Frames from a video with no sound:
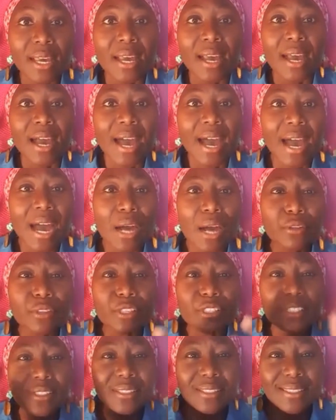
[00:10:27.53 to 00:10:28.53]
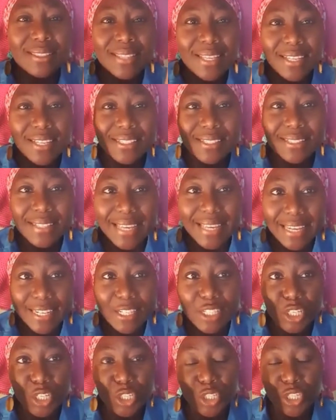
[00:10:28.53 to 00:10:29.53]
How does this
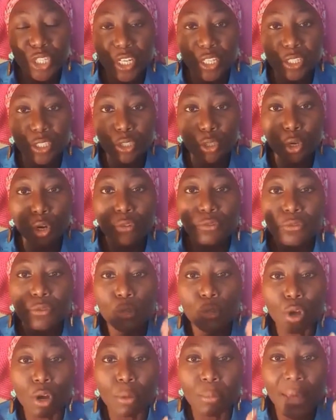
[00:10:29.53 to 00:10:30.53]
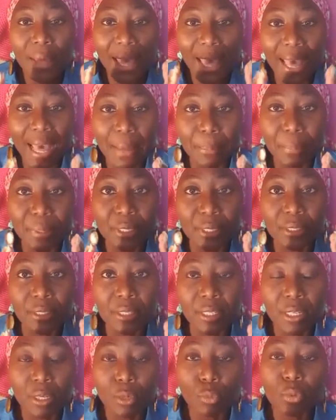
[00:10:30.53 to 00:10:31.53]
interchange of norm happen
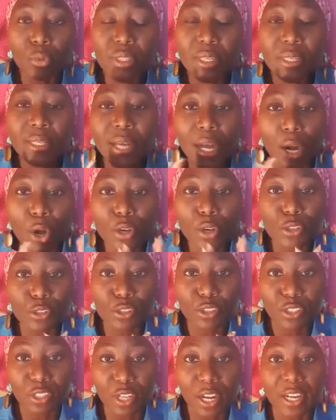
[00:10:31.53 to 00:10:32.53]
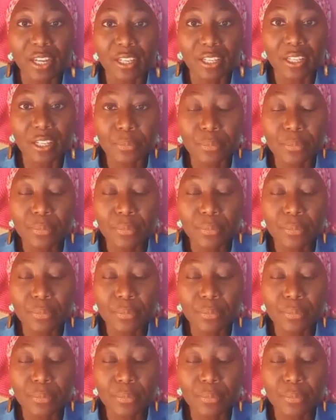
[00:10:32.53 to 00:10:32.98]
within our society?